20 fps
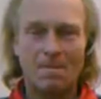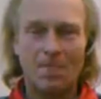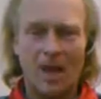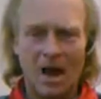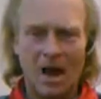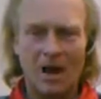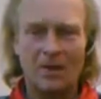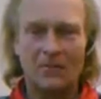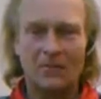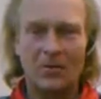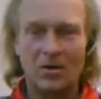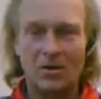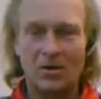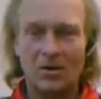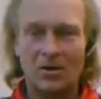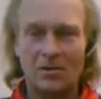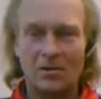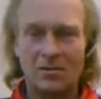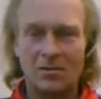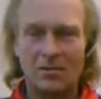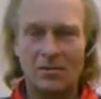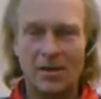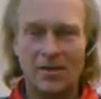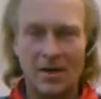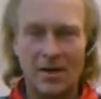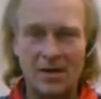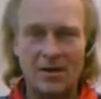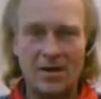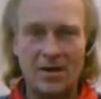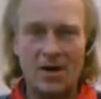I've heard, and
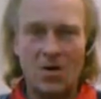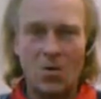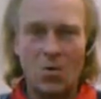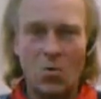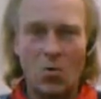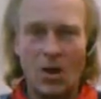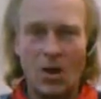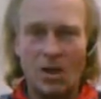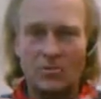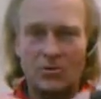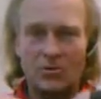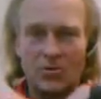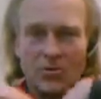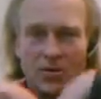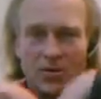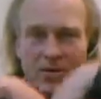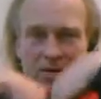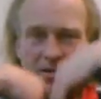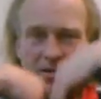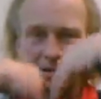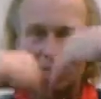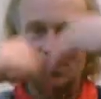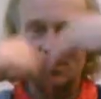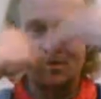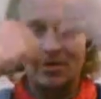then all I'm doing is